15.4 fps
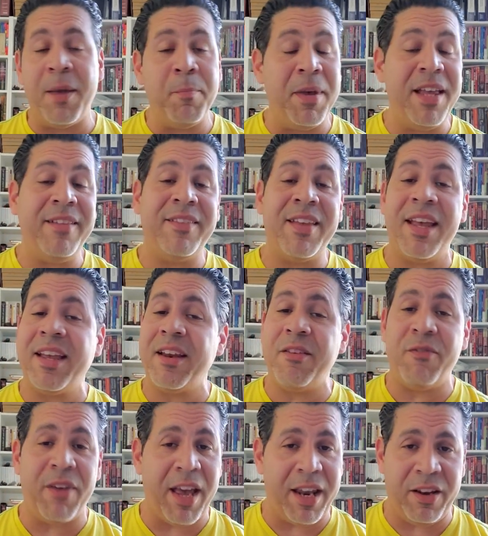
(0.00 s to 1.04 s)
being taken
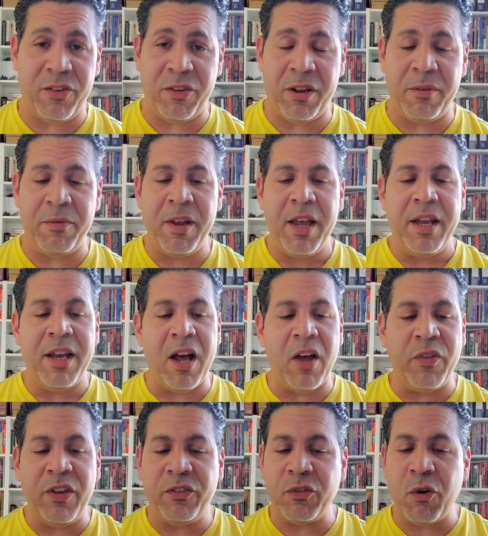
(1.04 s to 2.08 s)
advantage of. Now,
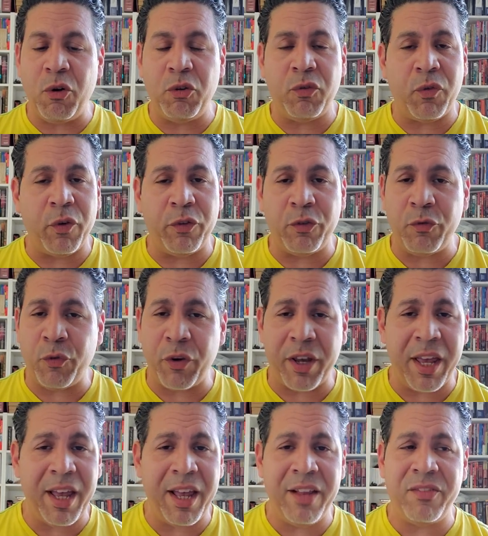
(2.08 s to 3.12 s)
this goes for
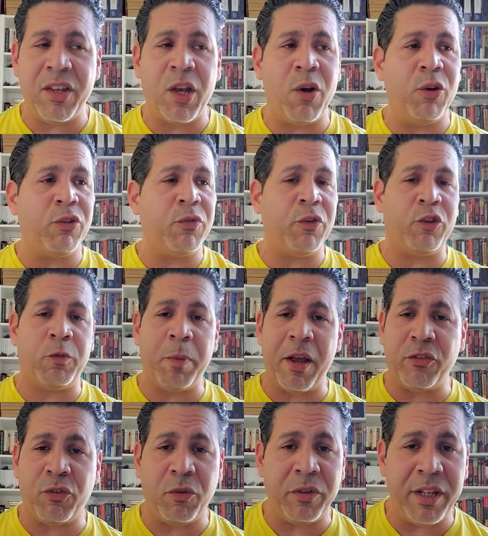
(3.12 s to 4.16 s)
kids. It goes for
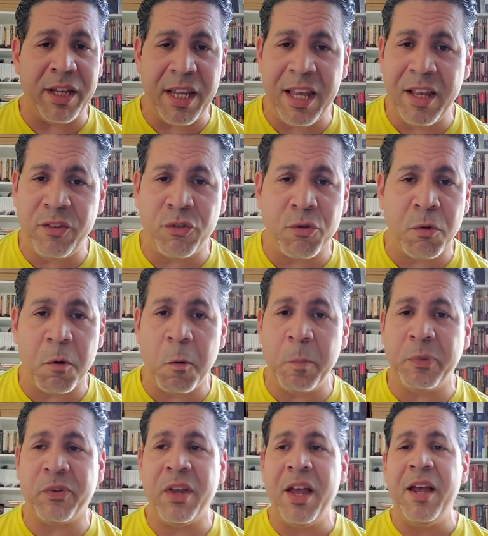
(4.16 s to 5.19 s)
special needs
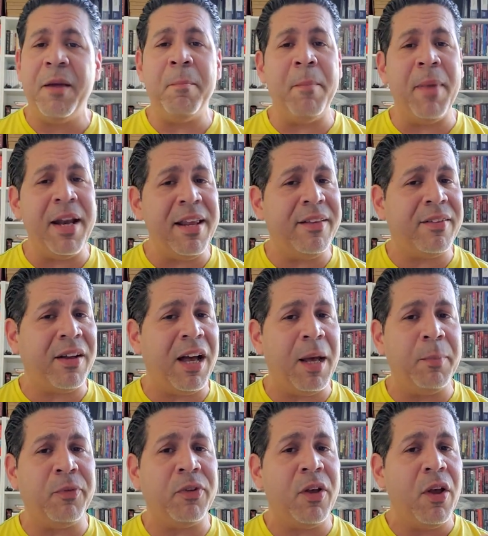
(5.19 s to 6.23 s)
groups. Many
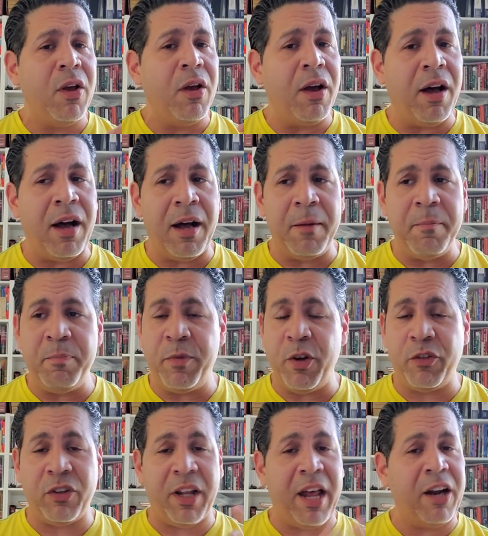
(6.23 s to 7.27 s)
times,
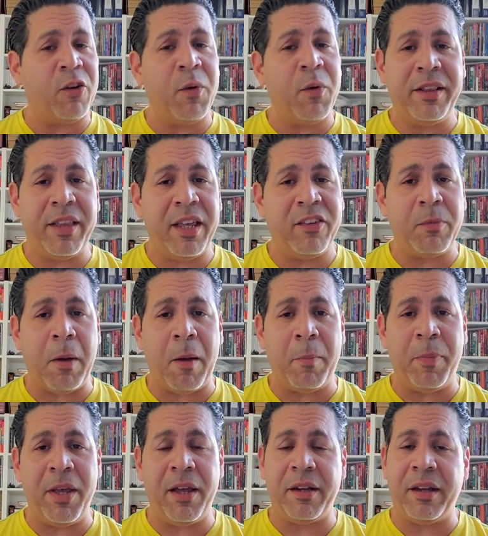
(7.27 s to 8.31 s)
there's a lot of things about
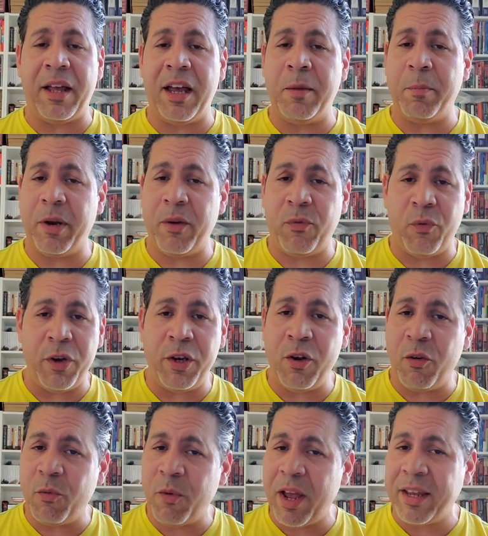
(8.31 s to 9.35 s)
being online, but if we
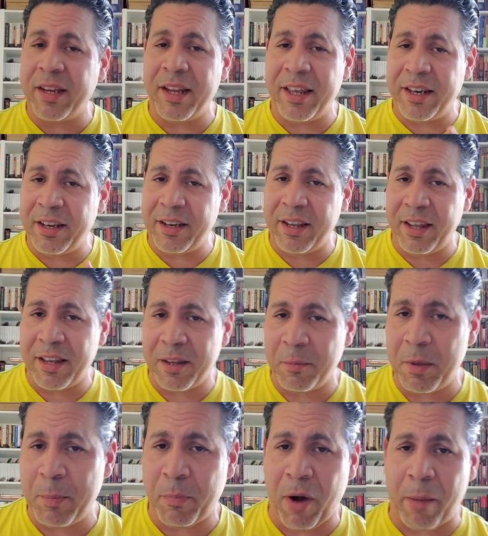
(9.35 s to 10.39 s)
don't regulate it, it
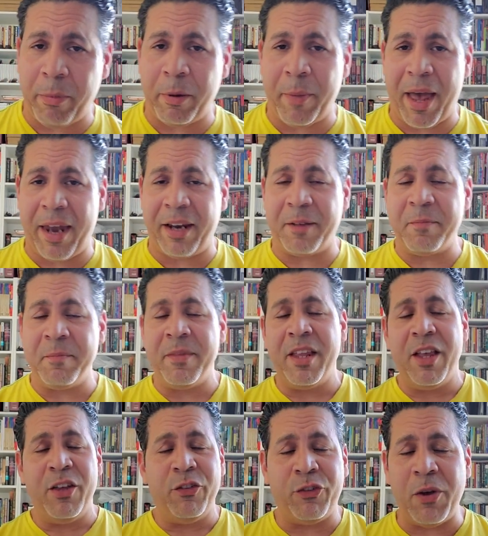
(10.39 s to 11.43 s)
could be problematic.
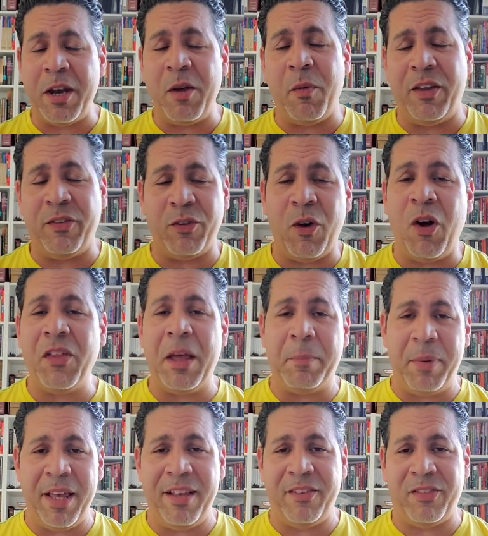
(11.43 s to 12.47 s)
So anyways, all
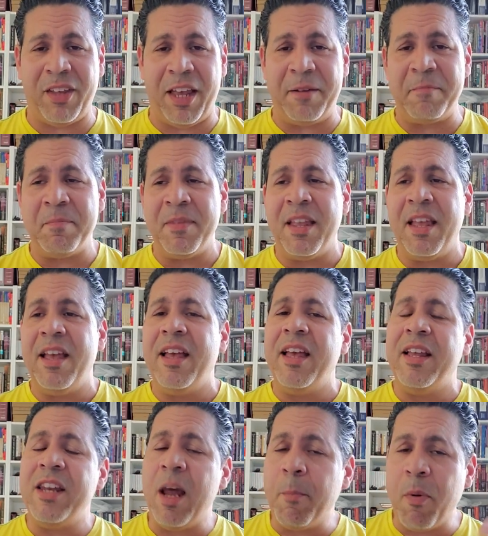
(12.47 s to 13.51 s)
that being said,
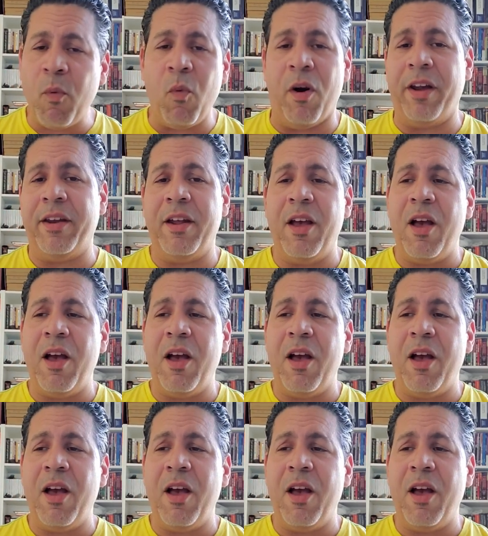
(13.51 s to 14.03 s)
number one,